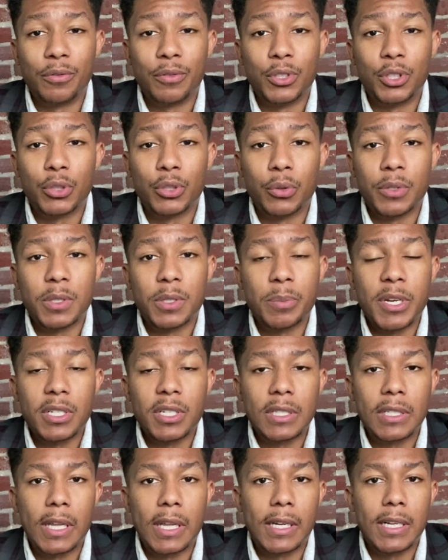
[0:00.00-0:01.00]
sure, especially
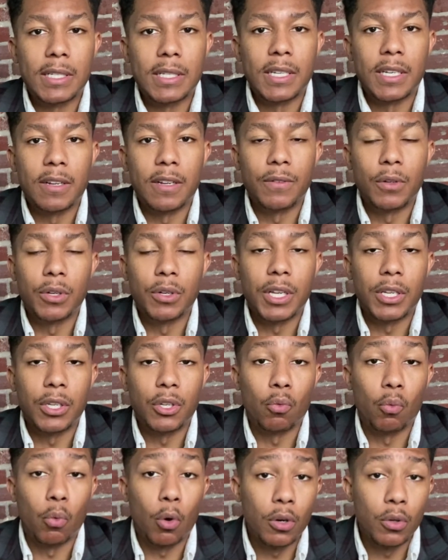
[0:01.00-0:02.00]
like I said, if you're getting your
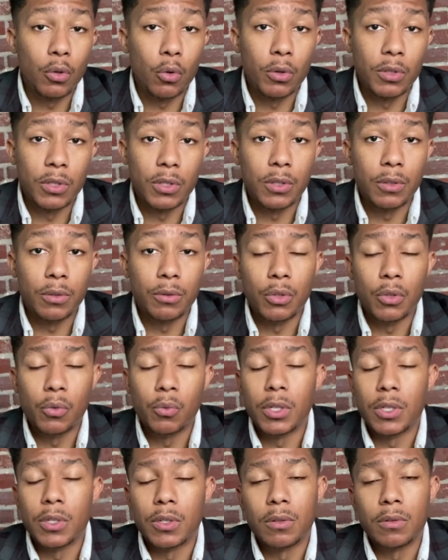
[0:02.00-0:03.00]
workhorse suit, you want a
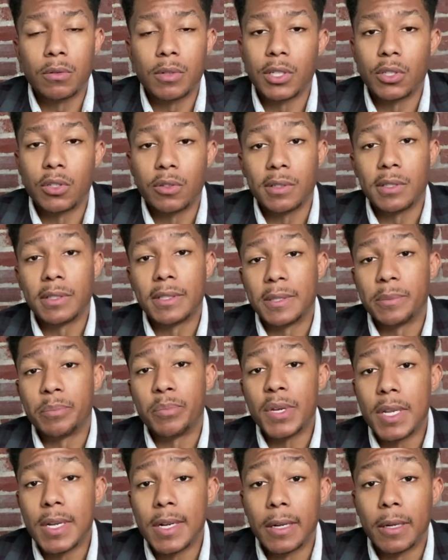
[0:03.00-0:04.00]
suit that you can just beat
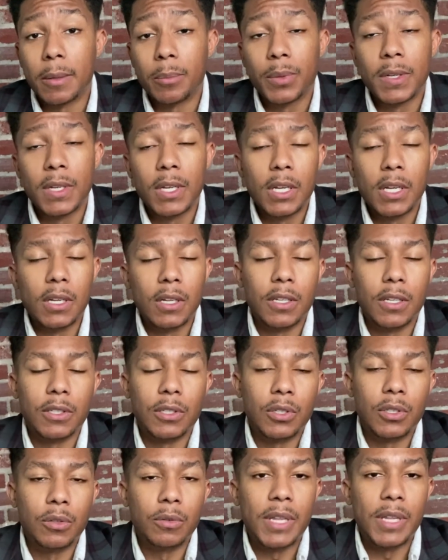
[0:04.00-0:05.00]
up, a
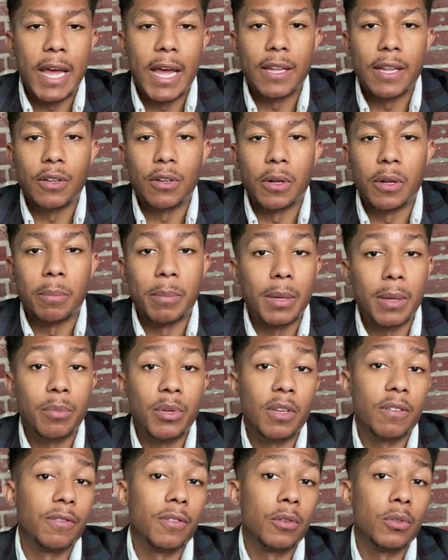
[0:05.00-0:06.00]
suit that, you know, might be your
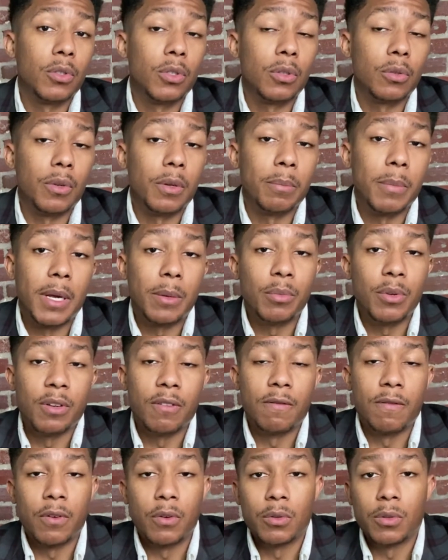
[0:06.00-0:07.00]
first suit, it might be your
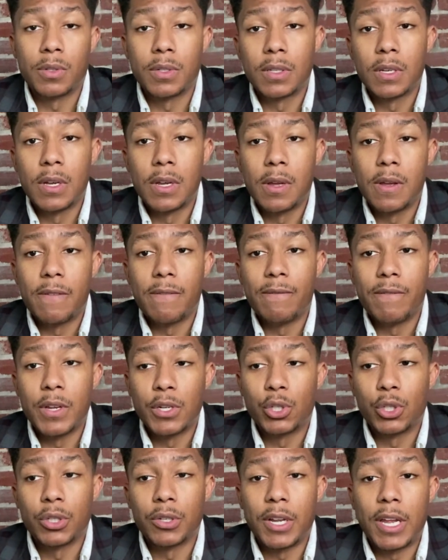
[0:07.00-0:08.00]
first
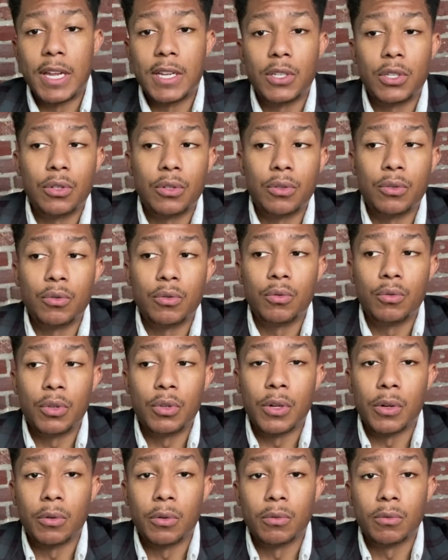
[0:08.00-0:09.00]
venture into, you
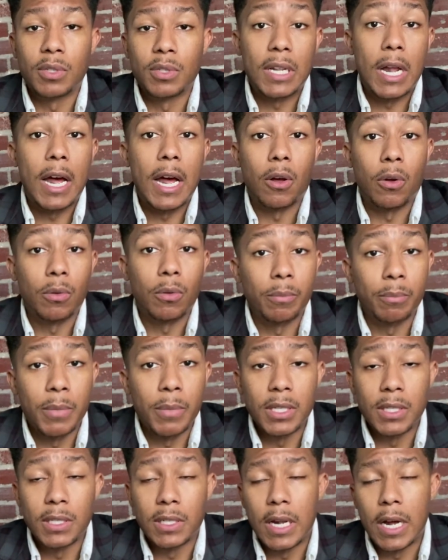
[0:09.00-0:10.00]
know, style, men's
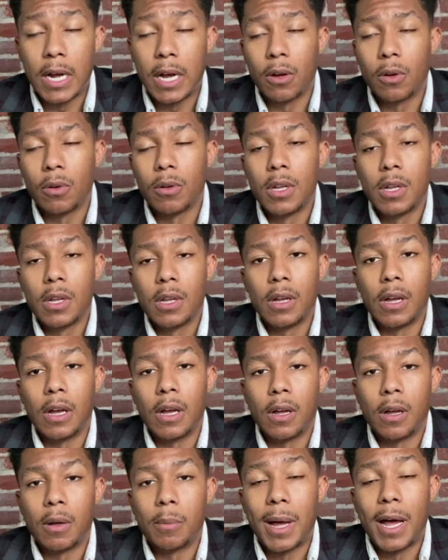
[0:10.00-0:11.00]
style.
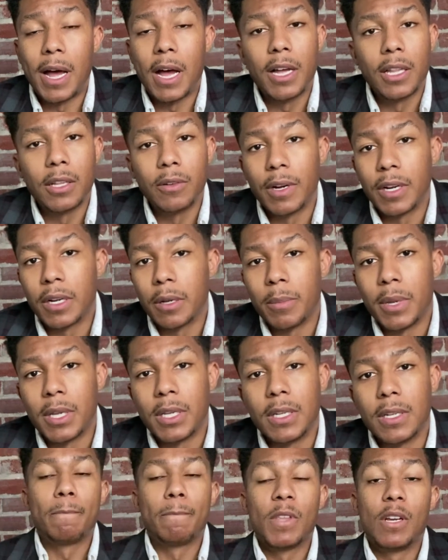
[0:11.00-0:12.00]
Um, I highly recommend
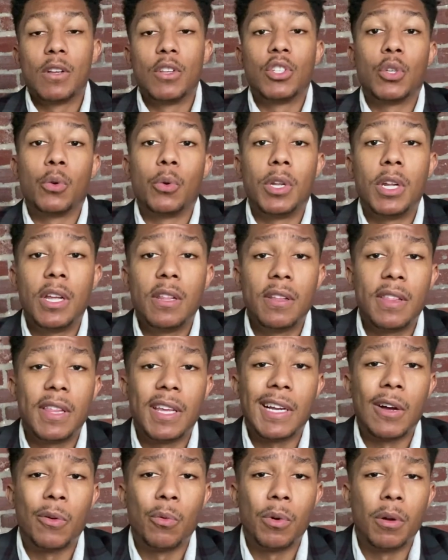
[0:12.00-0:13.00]
it. So another thing
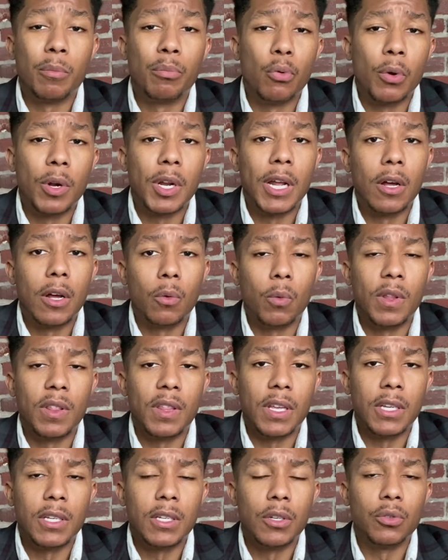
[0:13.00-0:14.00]
I want to point out with
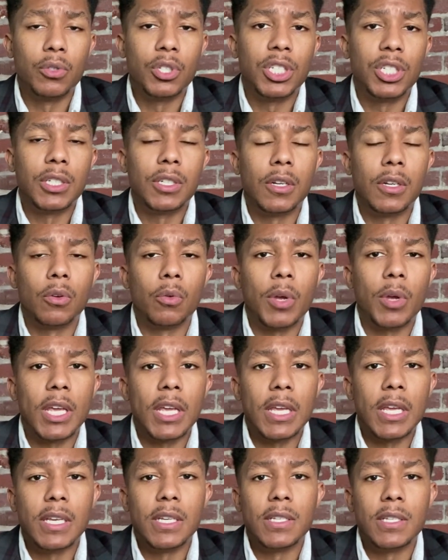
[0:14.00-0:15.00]
Indochino
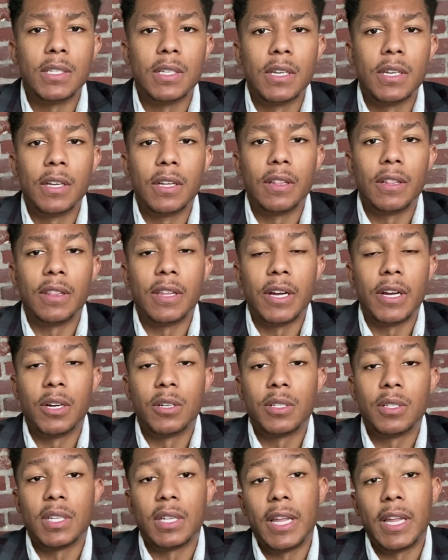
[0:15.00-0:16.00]
is their
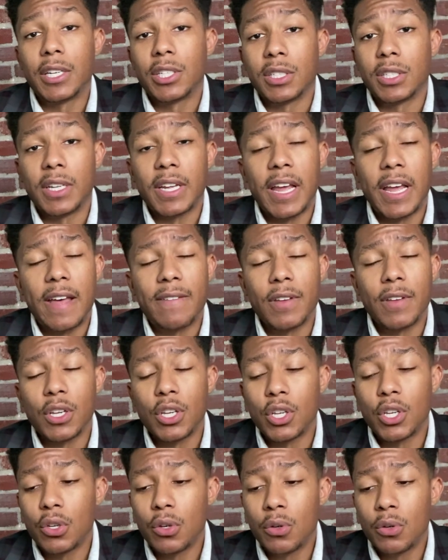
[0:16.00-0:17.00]
selection. They have a
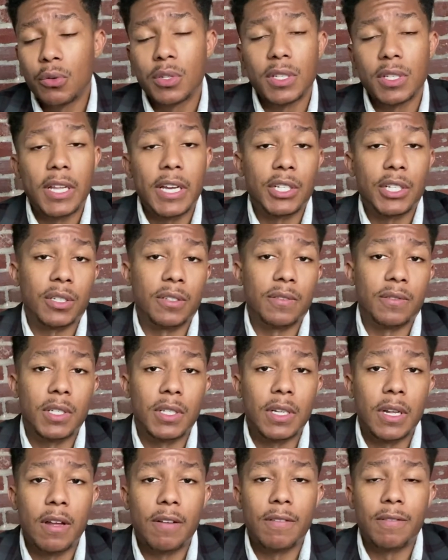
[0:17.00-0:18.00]
huge selection of
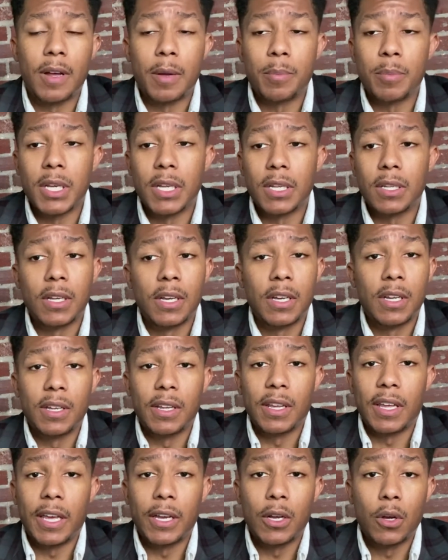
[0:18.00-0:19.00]
stuff. I mean,
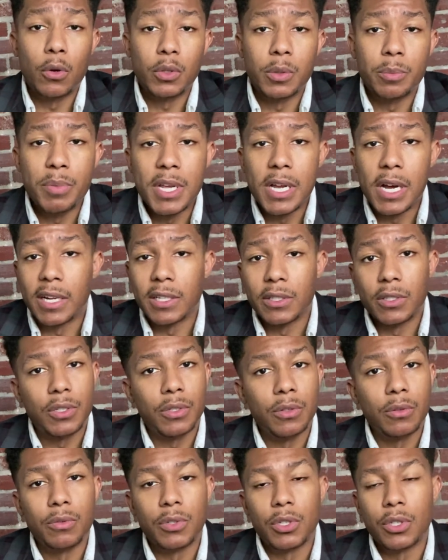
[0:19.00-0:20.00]
it goes beyond
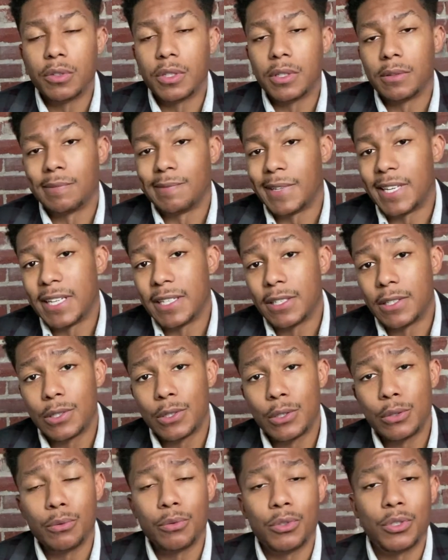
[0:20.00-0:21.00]
suits. You can get
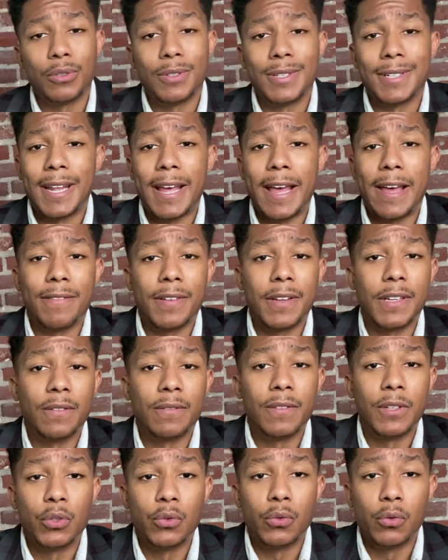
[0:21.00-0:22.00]
suits, you can have
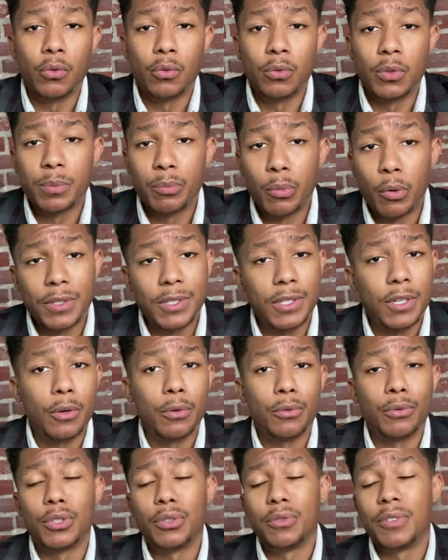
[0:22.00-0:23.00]
individual sports
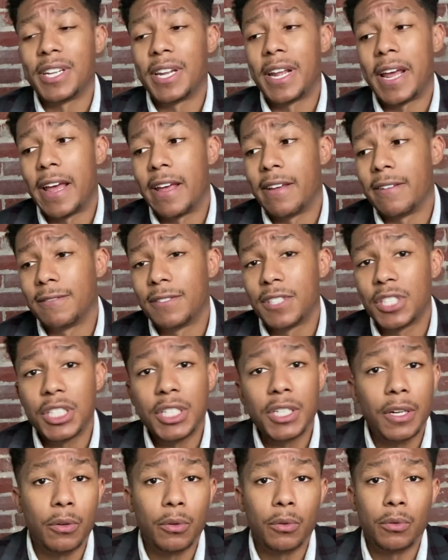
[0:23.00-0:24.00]
coats, you can have
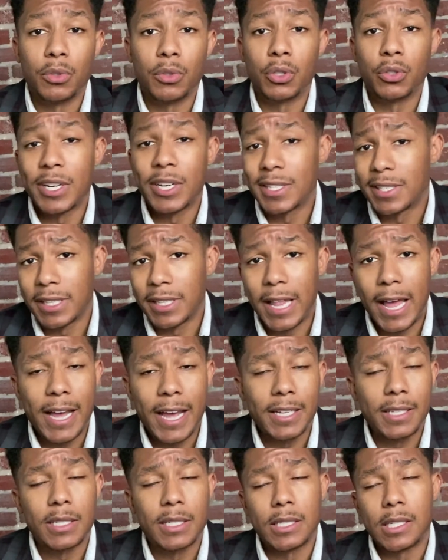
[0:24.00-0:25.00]
chinos, dress
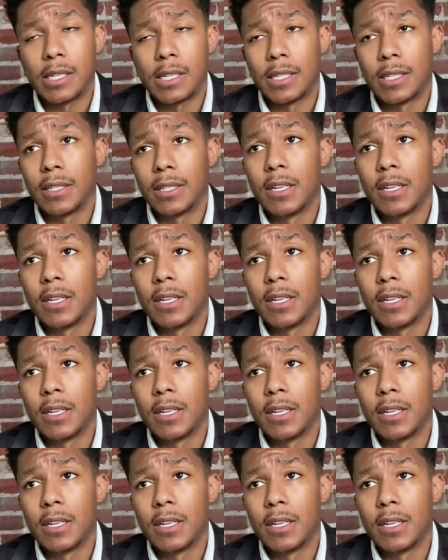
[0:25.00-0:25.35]
slacks, uh,